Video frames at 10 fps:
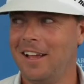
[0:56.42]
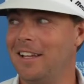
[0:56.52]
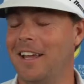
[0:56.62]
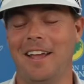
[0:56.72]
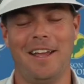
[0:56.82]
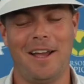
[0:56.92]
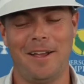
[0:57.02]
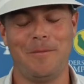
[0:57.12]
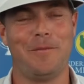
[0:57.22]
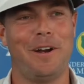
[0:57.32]
Yeah,
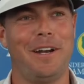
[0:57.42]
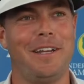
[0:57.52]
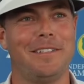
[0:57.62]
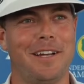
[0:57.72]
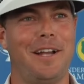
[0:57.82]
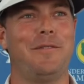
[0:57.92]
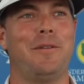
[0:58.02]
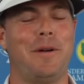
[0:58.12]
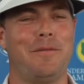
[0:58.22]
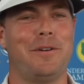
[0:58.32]
I am very excited
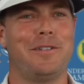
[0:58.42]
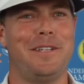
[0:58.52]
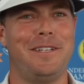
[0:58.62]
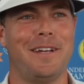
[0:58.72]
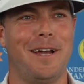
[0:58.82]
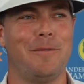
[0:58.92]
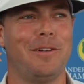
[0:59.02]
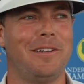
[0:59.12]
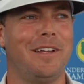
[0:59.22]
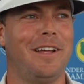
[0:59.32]
for my first tee time on